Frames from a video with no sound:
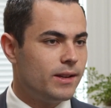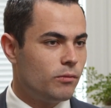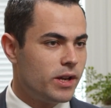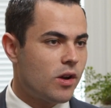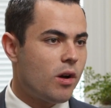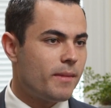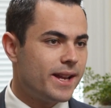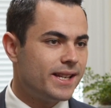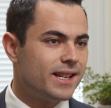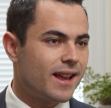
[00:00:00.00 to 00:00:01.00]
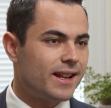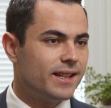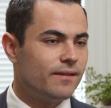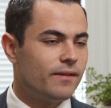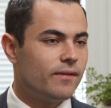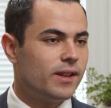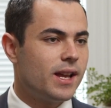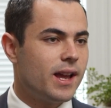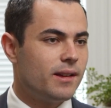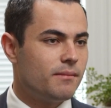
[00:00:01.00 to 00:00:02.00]
We call him
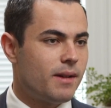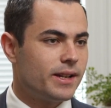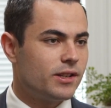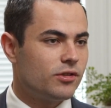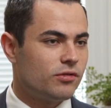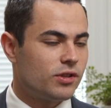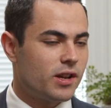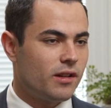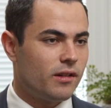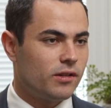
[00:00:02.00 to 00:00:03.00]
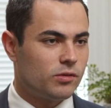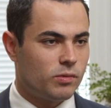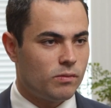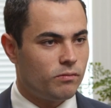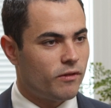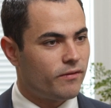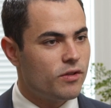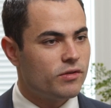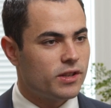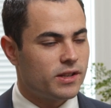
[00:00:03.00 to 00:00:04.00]
18-1958, my sister's killer, because we
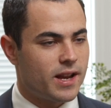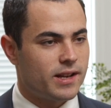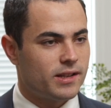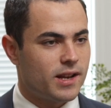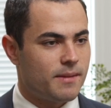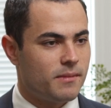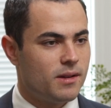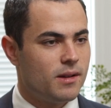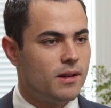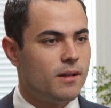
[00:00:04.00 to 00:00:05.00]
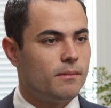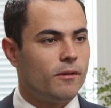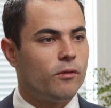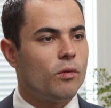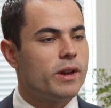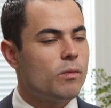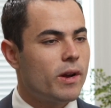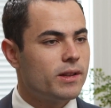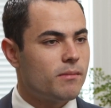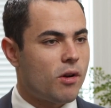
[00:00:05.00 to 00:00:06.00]
refuse to say his name. Before he
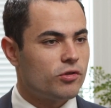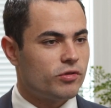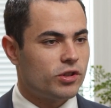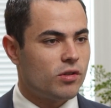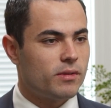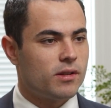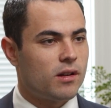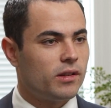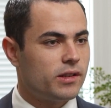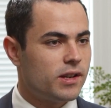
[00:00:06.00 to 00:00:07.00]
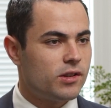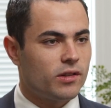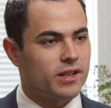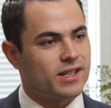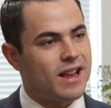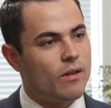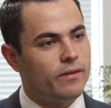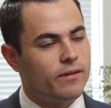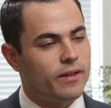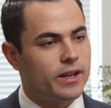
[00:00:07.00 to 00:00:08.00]
went to Marjorie Stoneman Douglas, he took a
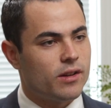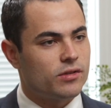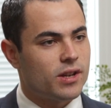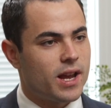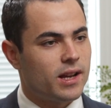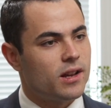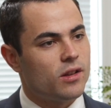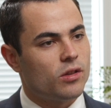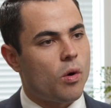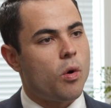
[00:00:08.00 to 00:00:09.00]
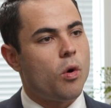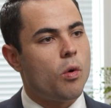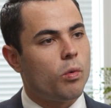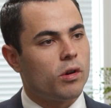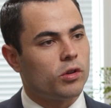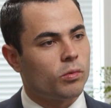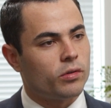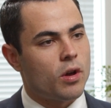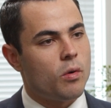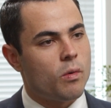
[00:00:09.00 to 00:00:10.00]
selfie video saying, "The whole world will
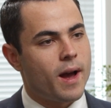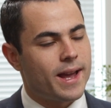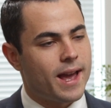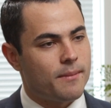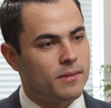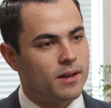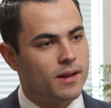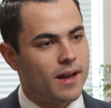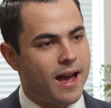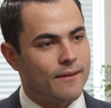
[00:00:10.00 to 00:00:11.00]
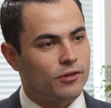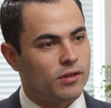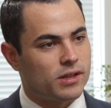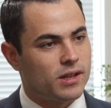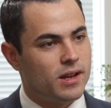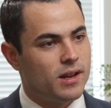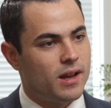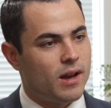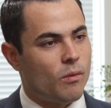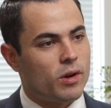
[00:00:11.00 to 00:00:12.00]
know who I am after this."
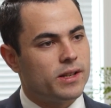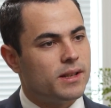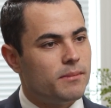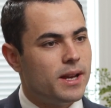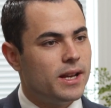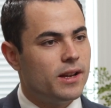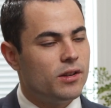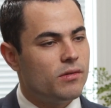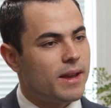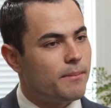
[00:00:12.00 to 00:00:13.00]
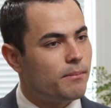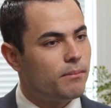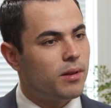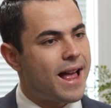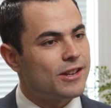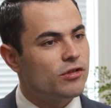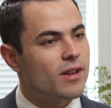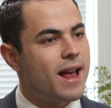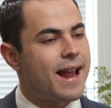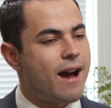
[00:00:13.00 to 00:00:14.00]
And what does the media do? They plaster
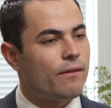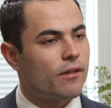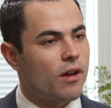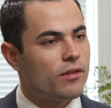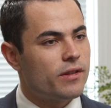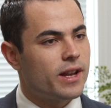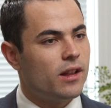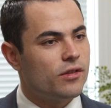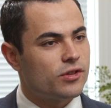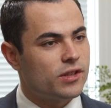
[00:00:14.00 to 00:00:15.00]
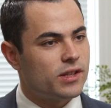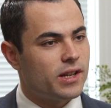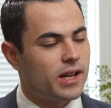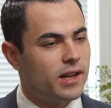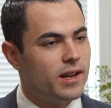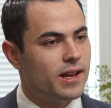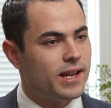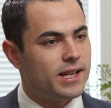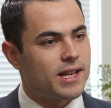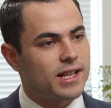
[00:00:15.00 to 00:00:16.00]
that out for other killers to see.
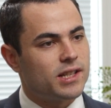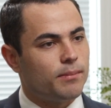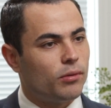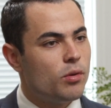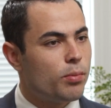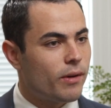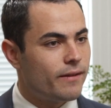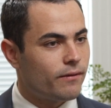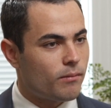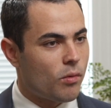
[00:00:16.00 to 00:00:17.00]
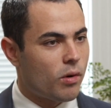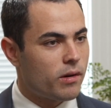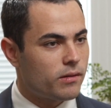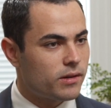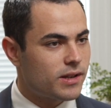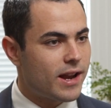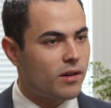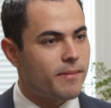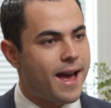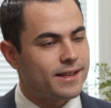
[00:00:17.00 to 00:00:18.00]
He sets the blueprint for more
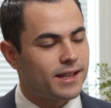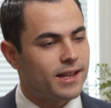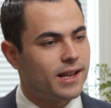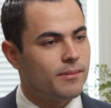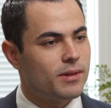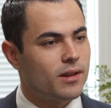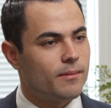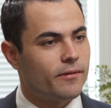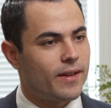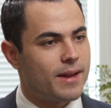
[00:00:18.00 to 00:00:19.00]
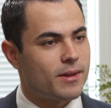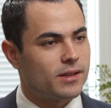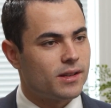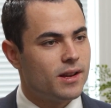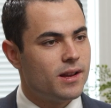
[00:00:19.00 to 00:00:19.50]
psychopaths that they could become famous.